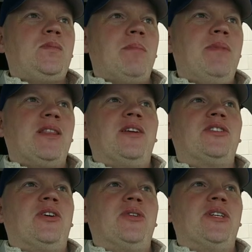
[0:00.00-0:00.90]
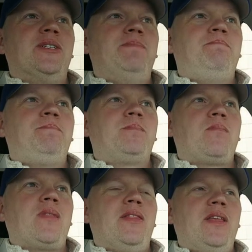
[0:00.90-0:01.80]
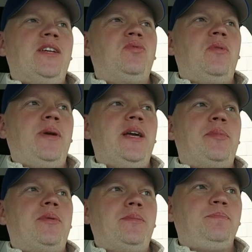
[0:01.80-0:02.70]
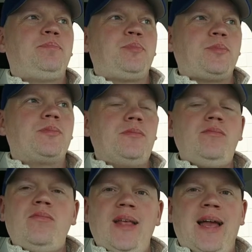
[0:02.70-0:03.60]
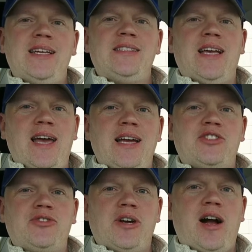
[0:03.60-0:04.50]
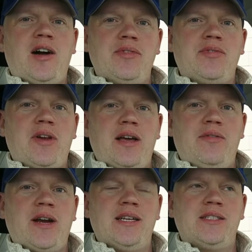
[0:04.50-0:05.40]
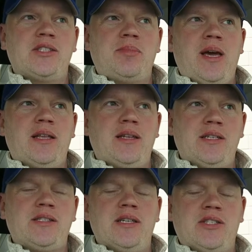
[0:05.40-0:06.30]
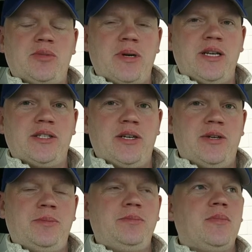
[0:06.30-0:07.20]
But they're so good. This one, people, has that extra coffee flavor as expected. It's the espresso.